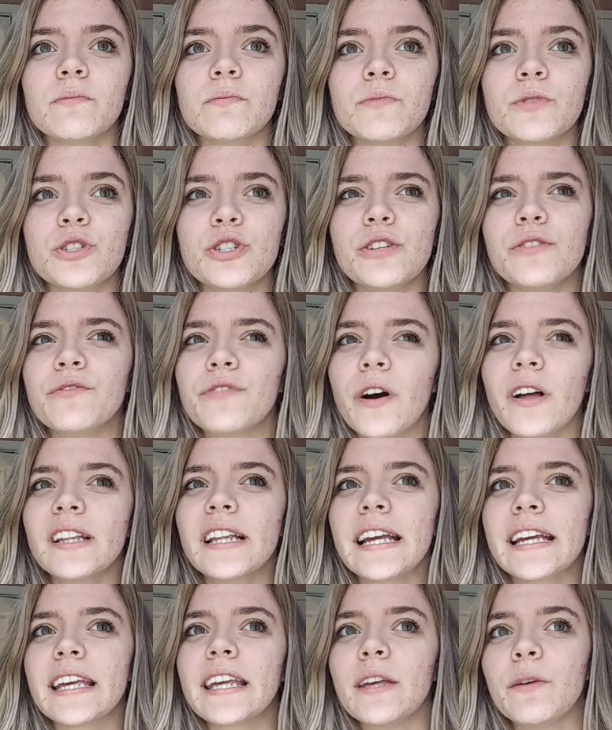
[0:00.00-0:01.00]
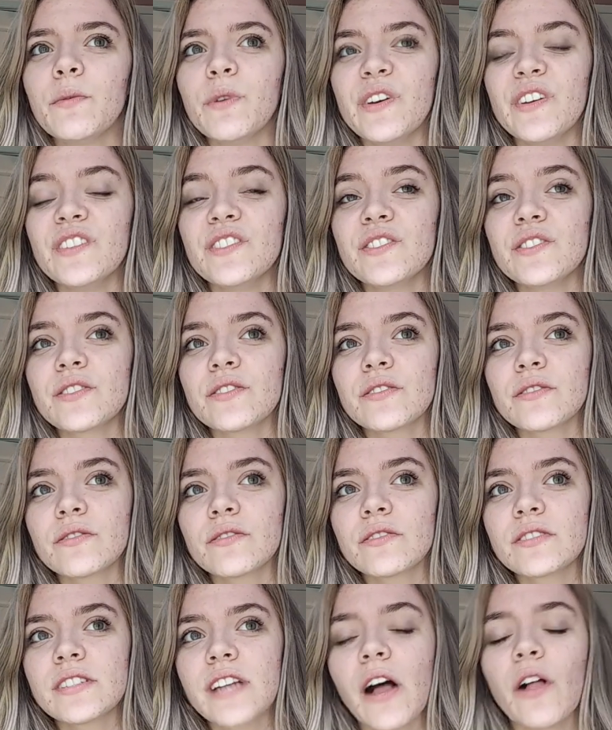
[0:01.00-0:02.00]
she felt like he was
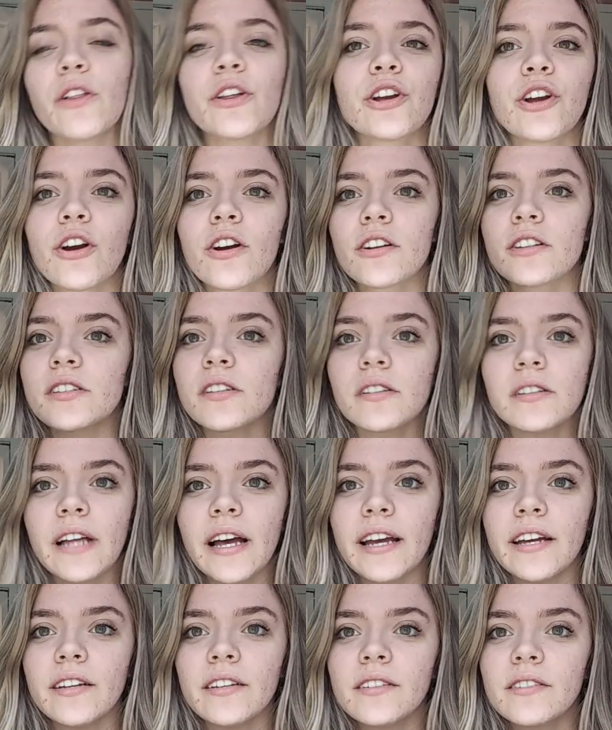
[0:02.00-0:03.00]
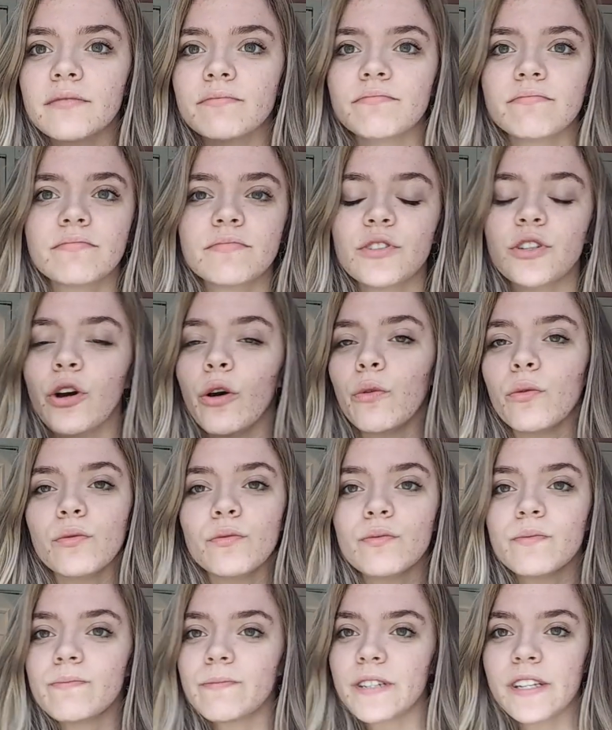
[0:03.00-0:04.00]
telling her to like
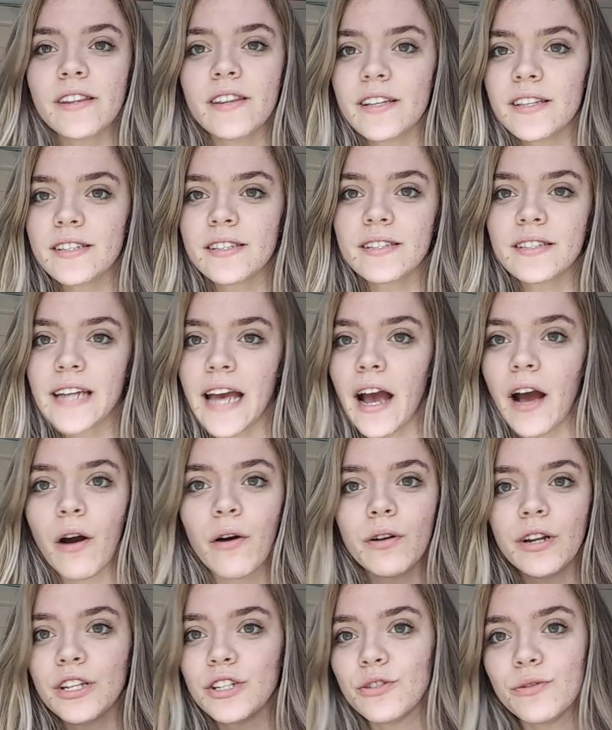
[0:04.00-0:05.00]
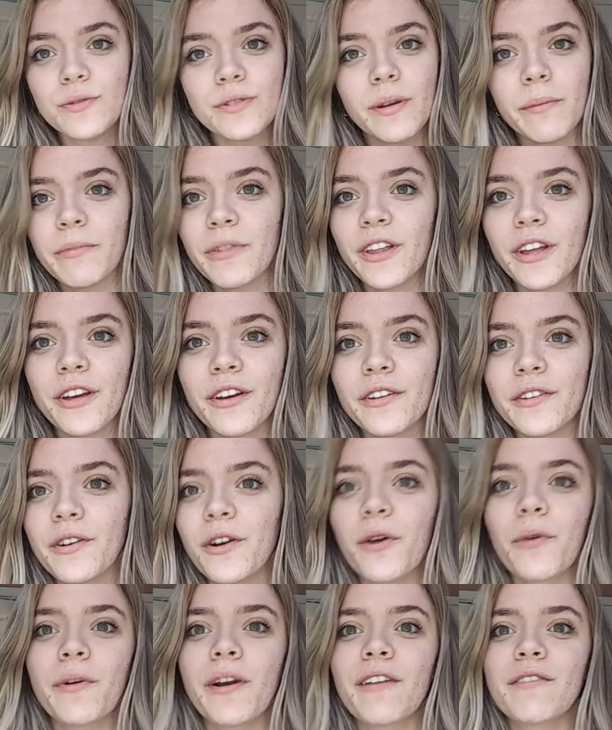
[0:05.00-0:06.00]
go to this town and do something
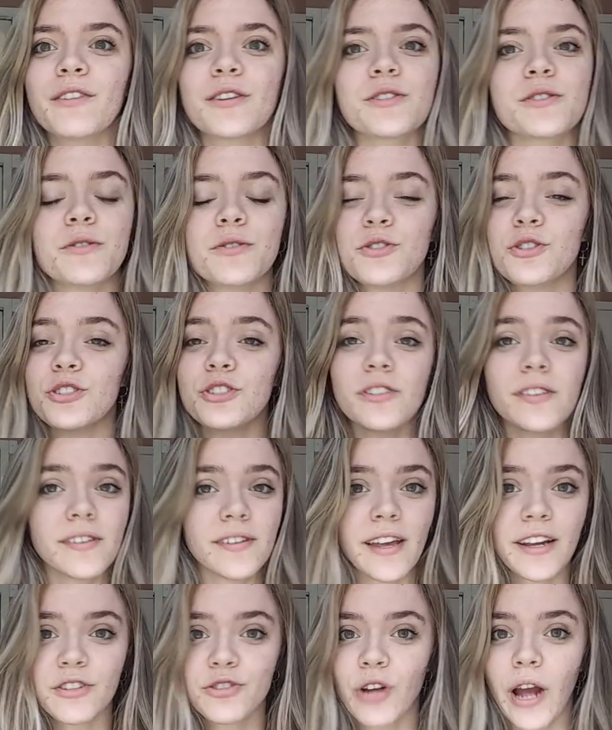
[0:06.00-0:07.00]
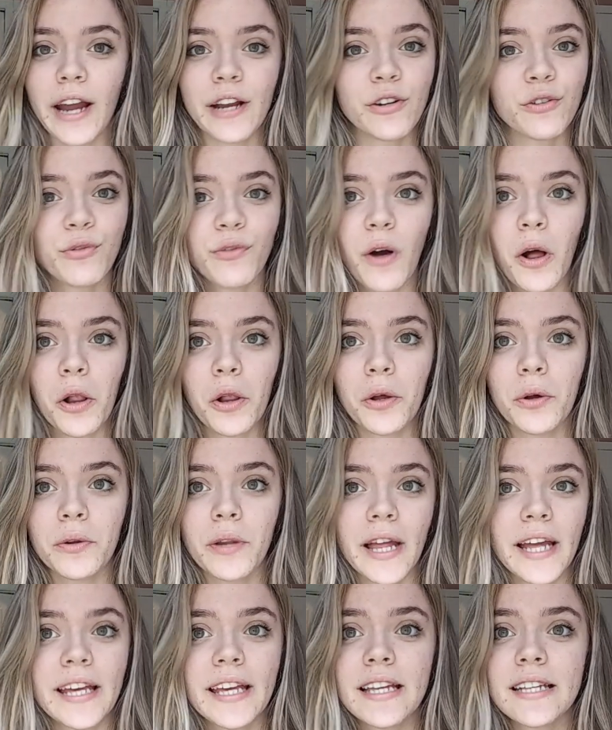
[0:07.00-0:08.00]
or whatever, so she's just like trying to follow
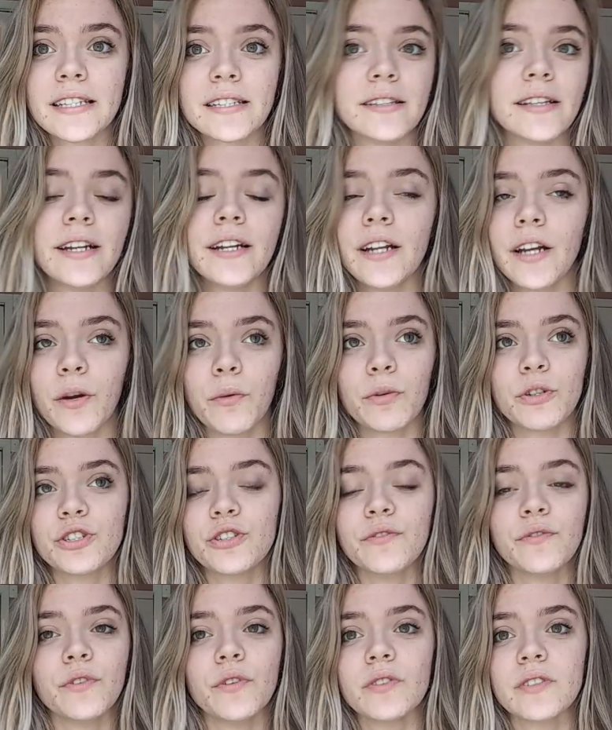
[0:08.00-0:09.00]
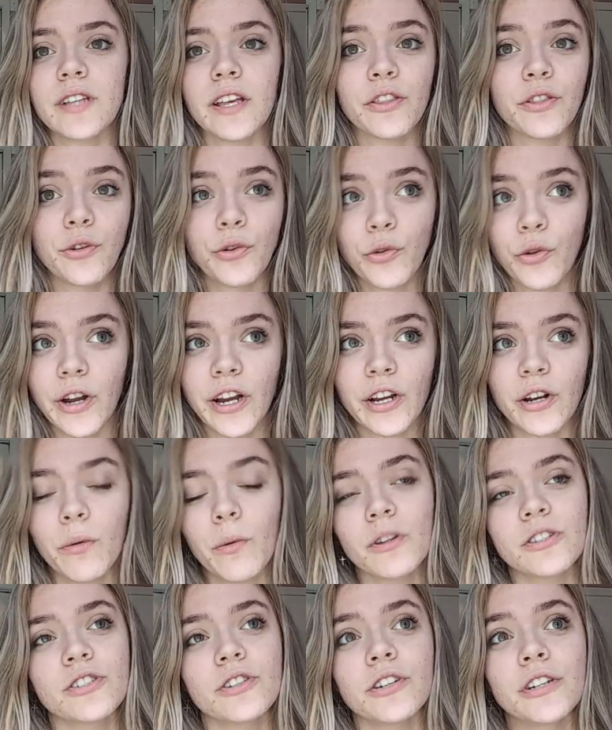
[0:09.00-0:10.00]
like his leading and what she feels like the creator
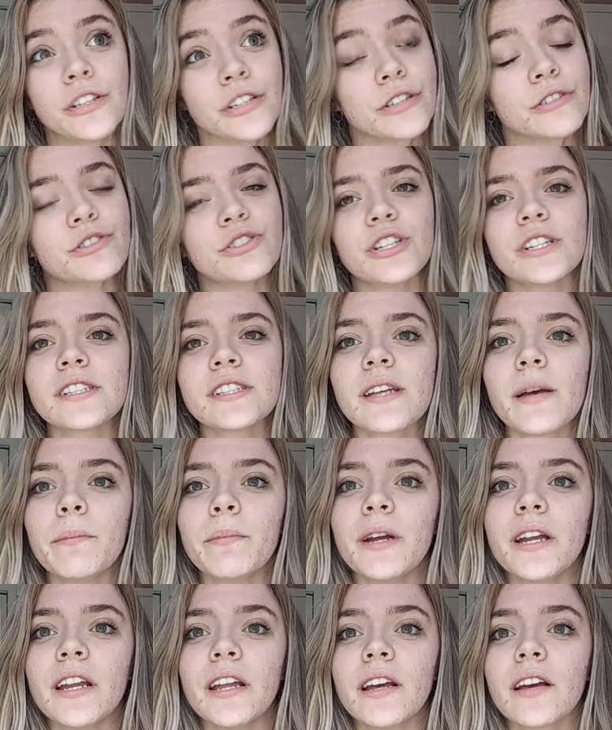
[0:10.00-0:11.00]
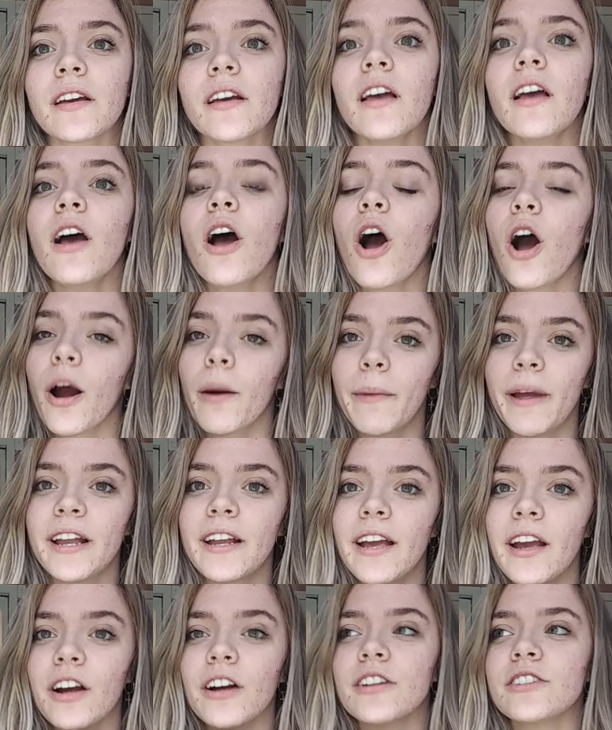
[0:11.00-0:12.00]
wants her to do. She ends up meeting our main
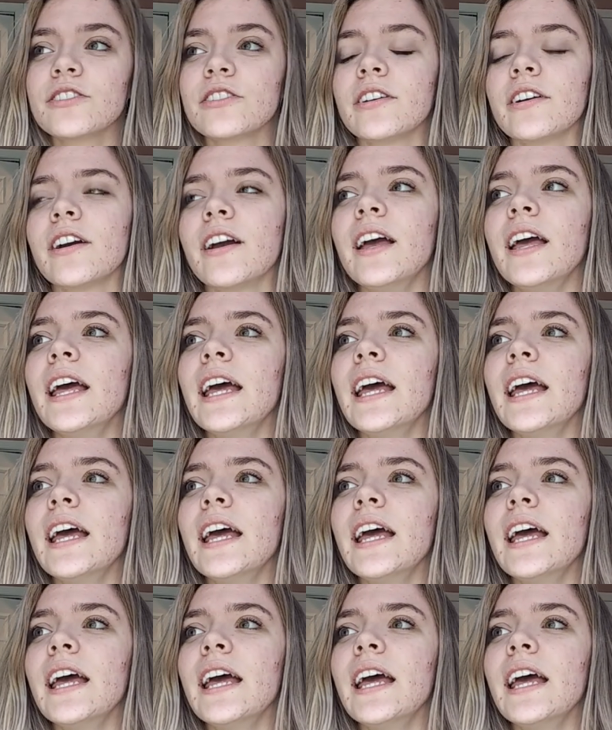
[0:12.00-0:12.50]
character